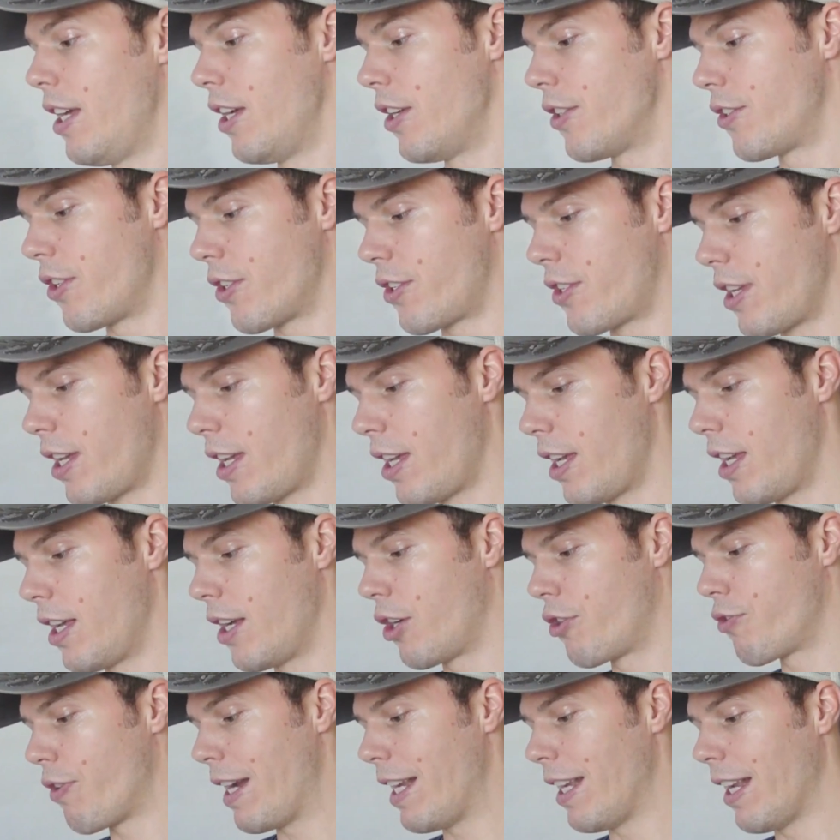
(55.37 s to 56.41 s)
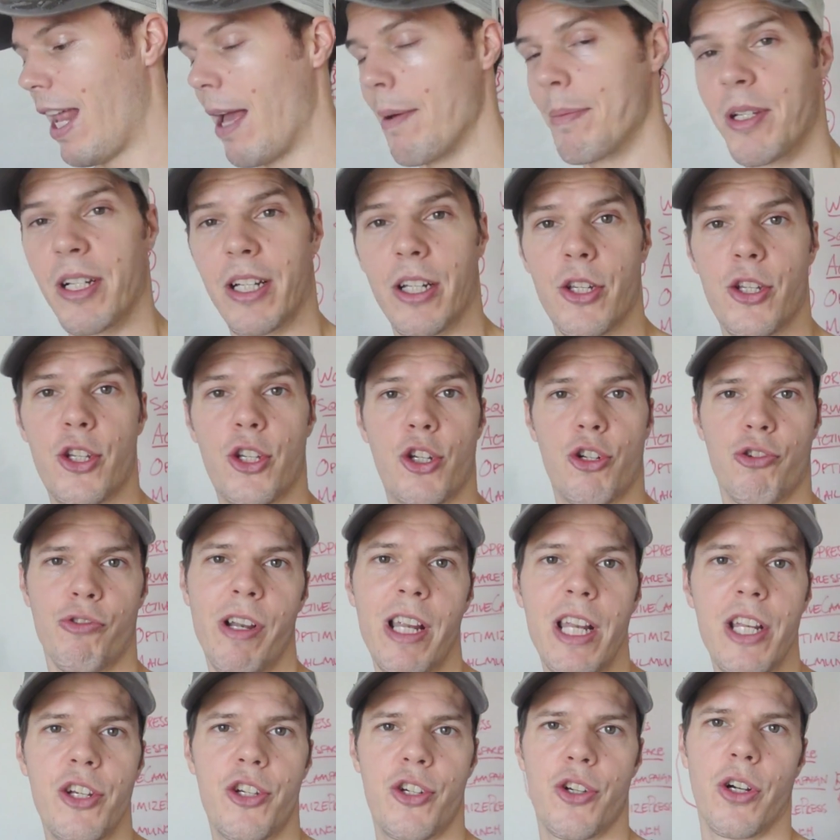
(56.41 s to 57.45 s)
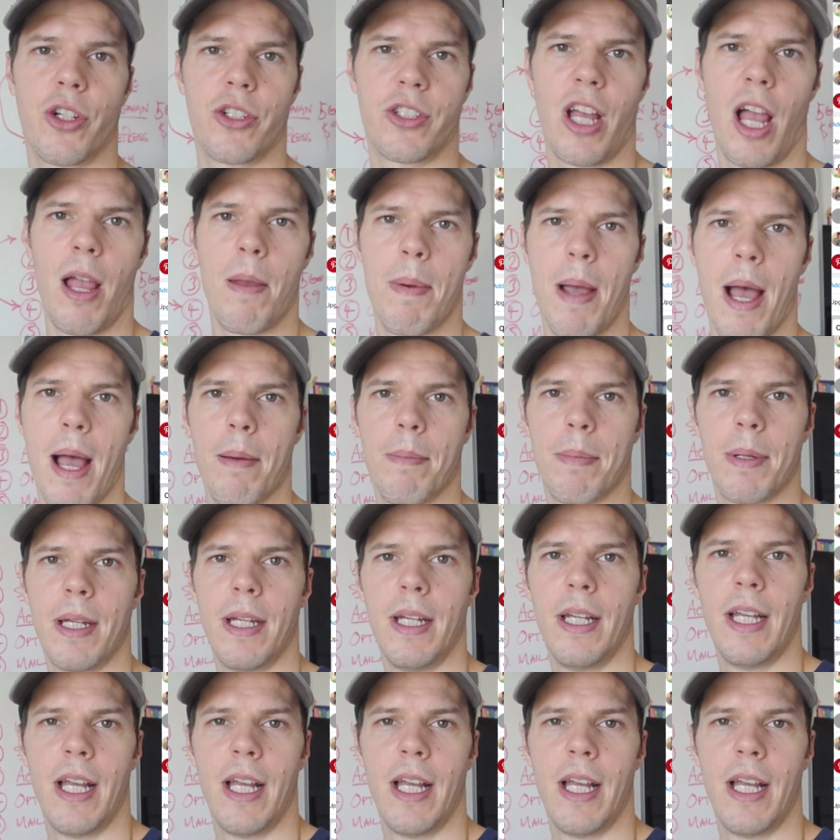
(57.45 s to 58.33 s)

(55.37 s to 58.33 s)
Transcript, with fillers: So it's a great little app, it's like a screenshot type app.